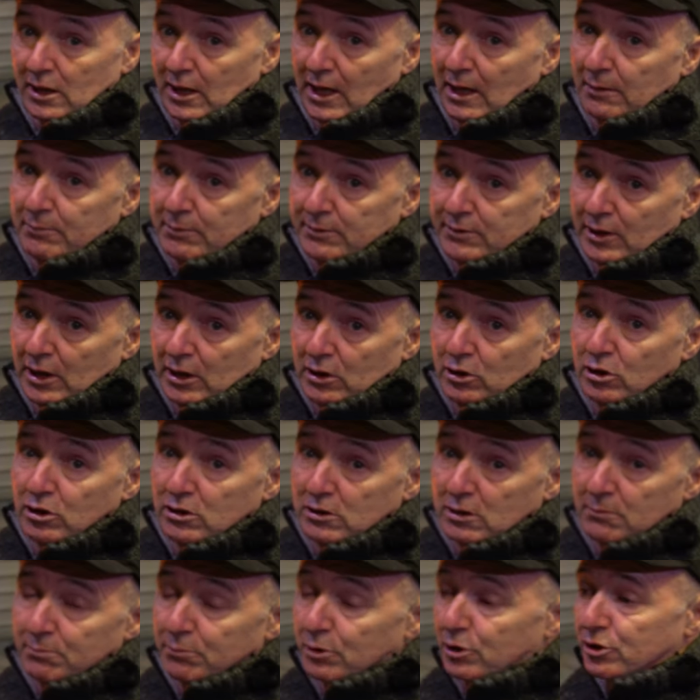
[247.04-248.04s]
And we've got
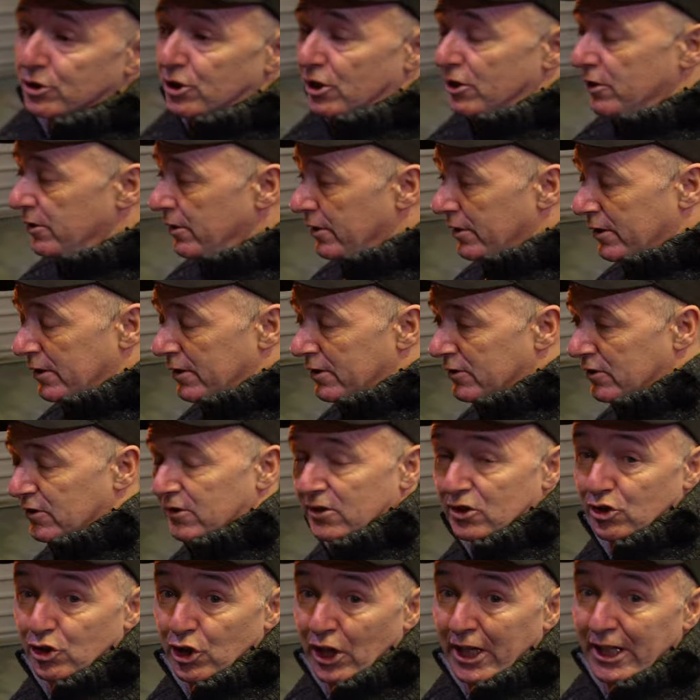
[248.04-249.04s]
good combustion.
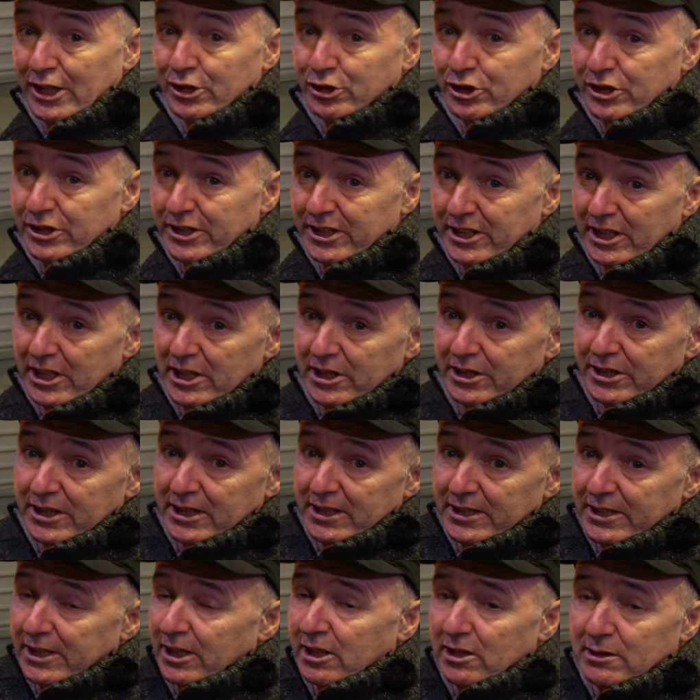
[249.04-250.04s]
There's a change in the air. You
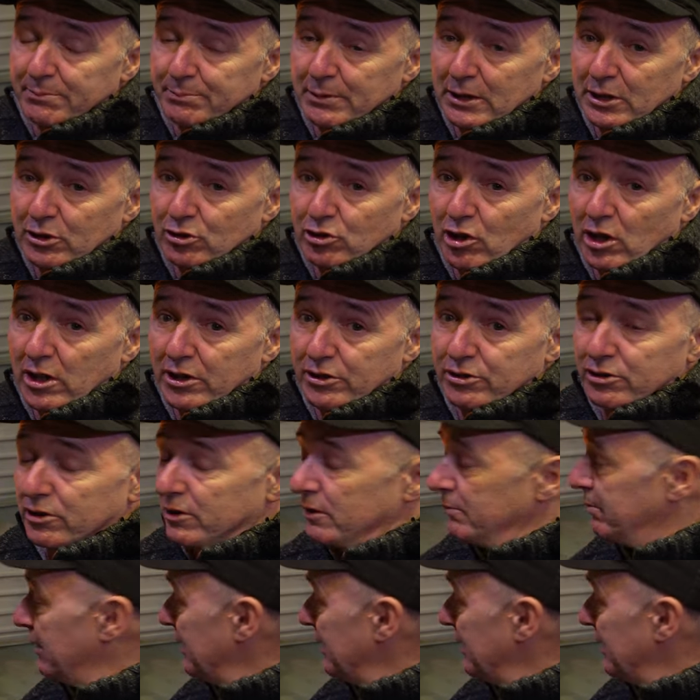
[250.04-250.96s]
can hear it being drawn through the